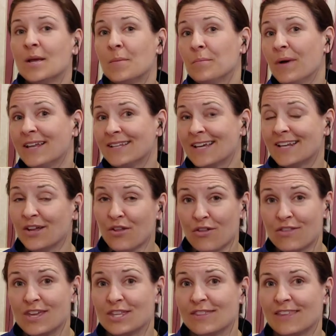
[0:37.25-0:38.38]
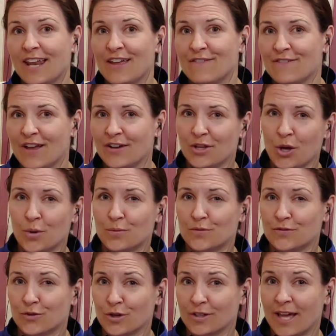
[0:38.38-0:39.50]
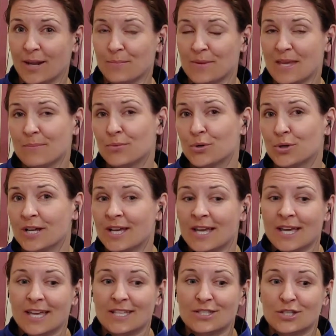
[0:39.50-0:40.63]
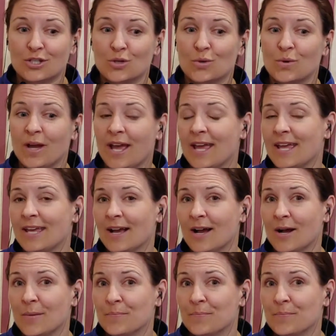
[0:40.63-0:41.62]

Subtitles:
But another thing that I found helpful for a lot of people is to do a